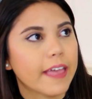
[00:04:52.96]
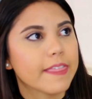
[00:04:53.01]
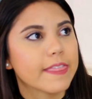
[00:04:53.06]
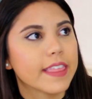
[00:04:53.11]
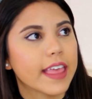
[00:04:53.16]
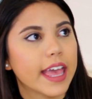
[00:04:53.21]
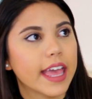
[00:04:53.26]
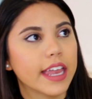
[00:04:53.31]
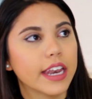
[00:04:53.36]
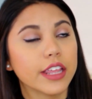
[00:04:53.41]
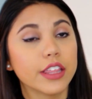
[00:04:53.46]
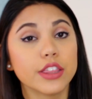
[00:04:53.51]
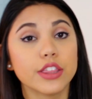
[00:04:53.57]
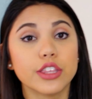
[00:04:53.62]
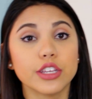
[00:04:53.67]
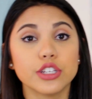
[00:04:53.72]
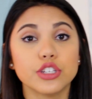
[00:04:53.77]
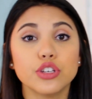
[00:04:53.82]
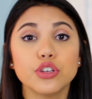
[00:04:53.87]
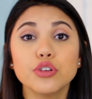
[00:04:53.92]
and then
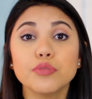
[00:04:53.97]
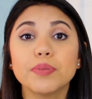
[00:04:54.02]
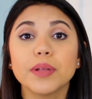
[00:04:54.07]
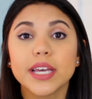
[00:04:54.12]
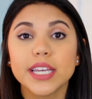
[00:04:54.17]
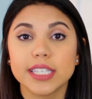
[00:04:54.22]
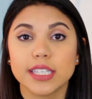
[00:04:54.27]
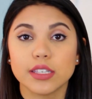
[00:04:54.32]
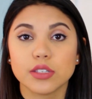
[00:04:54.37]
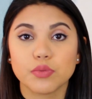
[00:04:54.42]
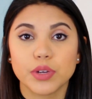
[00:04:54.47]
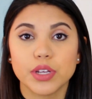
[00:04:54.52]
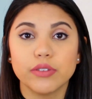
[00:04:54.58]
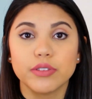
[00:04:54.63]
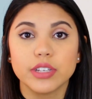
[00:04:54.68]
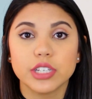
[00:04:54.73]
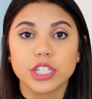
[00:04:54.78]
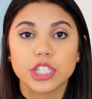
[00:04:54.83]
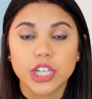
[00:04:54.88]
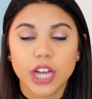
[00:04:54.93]
the 2 places where you
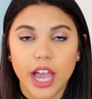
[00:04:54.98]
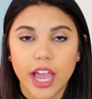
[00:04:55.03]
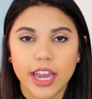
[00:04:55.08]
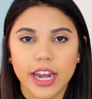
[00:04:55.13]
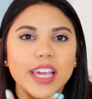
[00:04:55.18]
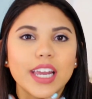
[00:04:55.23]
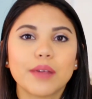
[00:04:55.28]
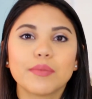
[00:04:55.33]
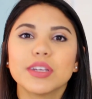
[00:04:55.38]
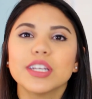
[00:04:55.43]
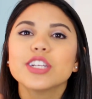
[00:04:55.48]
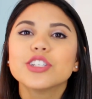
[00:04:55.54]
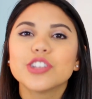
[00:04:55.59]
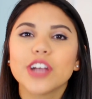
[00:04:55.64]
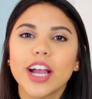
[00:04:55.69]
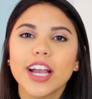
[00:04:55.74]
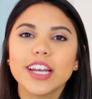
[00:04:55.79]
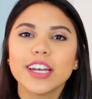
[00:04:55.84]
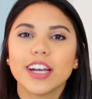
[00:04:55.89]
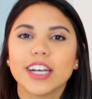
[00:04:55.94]
can shine. And I'm gonna
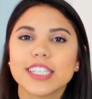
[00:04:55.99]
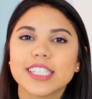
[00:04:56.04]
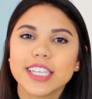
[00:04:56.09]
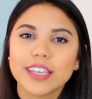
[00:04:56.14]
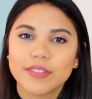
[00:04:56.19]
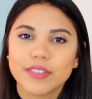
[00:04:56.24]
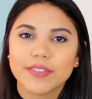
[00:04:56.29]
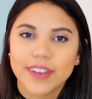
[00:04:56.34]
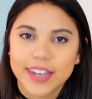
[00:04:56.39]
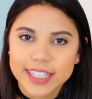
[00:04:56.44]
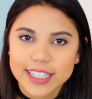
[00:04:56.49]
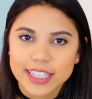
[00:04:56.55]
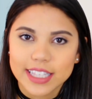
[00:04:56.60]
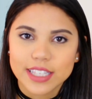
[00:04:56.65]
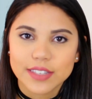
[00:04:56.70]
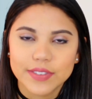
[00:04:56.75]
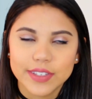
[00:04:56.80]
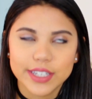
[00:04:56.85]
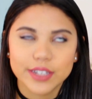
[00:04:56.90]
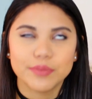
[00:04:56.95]
try not to give advice in
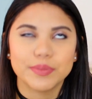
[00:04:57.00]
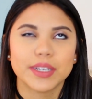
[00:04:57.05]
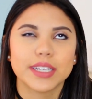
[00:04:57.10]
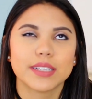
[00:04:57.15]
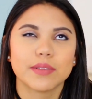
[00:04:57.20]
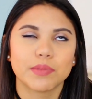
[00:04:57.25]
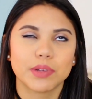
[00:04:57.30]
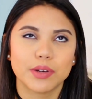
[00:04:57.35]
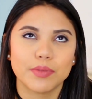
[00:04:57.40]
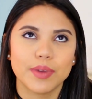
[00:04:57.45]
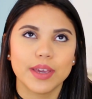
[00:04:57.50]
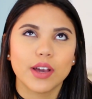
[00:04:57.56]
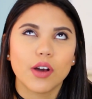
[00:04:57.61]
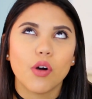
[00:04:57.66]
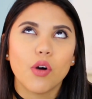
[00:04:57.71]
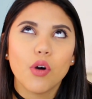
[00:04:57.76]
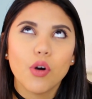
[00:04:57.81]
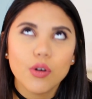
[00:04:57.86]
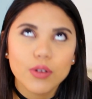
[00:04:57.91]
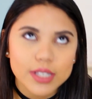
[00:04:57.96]
this video because I'm gonna make a
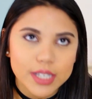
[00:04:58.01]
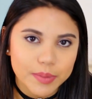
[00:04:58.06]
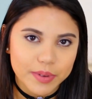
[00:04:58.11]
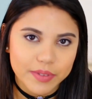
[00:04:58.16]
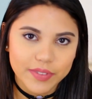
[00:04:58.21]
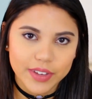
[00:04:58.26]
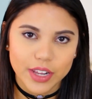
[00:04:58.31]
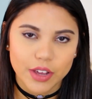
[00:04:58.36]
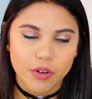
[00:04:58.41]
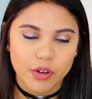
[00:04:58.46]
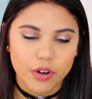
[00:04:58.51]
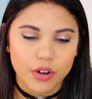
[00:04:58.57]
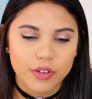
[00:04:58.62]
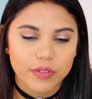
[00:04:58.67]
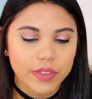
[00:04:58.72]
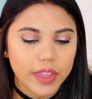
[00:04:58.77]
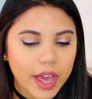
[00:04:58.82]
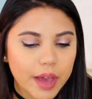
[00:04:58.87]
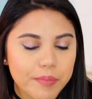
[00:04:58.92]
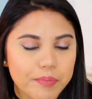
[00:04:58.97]
whole separate video on all
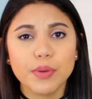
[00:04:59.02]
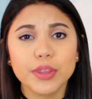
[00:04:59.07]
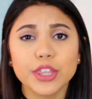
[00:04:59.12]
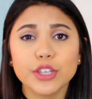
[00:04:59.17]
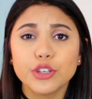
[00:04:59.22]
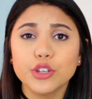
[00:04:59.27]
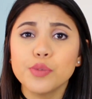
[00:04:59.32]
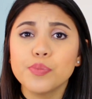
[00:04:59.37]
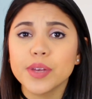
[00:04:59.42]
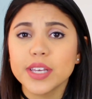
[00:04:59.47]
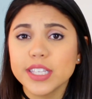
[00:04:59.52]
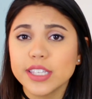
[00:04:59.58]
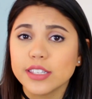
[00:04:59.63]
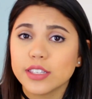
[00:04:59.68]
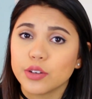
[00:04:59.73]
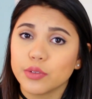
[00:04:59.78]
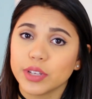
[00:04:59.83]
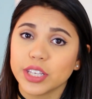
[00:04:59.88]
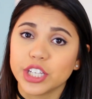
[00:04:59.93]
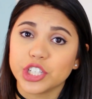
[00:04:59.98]
of that. But the 2 places
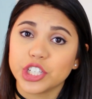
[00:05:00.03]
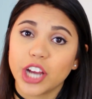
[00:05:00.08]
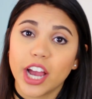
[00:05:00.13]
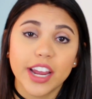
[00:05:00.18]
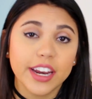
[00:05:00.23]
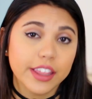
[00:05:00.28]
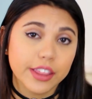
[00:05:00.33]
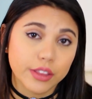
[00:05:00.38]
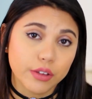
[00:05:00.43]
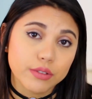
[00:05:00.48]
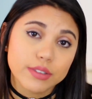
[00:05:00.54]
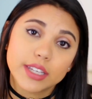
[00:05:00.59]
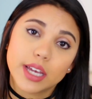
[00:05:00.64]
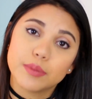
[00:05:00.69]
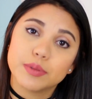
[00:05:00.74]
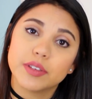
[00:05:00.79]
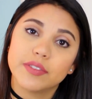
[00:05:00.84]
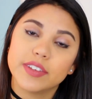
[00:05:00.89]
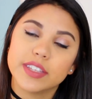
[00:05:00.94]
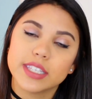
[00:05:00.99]
to really shine in those
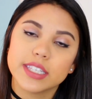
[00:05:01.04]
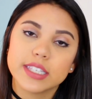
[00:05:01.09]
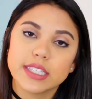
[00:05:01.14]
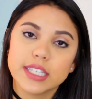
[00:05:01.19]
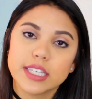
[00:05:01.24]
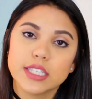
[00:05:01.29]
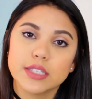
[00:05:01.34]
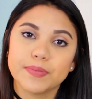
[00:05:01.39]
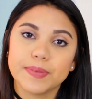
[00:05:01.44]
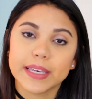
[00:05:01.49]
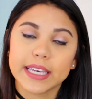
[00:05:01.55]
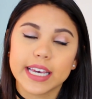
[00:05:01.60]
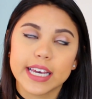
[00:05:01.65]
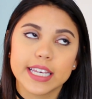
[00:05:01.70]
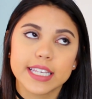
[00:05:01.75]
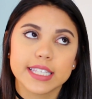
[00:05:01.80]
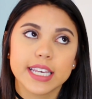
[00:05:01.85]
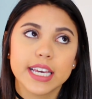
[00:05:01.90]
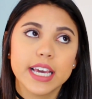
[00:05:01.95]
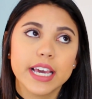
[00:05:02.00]
types of instances,
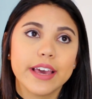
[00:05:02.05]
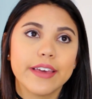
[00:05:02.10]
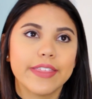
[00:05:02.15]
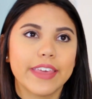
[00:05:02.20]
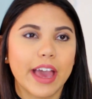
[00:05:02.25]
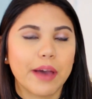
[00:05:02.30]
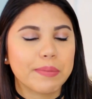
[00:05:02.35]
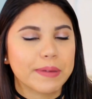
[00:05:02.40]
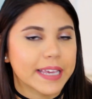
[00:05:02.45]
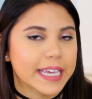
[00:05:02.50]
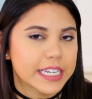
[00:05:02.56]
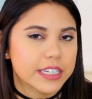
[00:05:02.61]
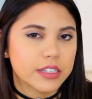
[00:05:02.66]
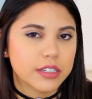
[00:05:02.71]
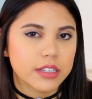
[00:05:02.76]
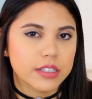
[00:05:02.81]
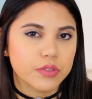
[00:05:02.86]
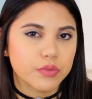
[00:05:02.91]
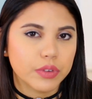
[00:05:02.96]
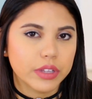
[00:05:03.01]
because the application
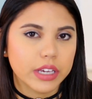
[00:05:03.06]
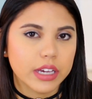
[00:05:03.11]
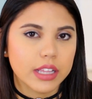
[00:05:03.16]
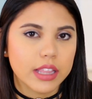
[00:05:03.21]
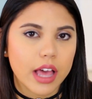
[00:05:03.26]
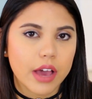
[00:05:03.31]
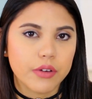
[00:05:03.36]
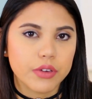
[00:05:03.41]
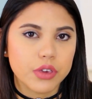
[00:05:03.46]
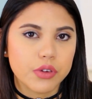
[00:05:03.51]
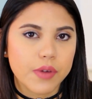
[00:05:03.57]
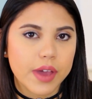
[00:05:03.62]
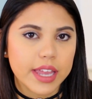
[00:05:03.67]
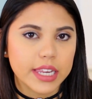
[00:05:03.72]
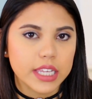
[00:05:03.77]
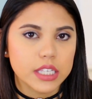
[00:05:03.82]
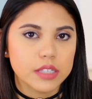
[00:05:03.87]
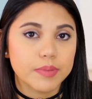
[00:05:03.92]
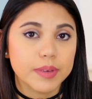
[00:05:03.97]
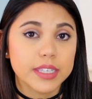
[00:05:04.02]
doesn't really allow you
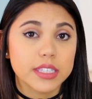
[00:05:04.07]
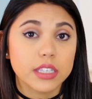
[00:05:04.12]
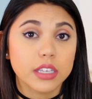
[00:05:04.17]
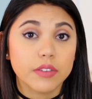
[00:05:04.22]
any space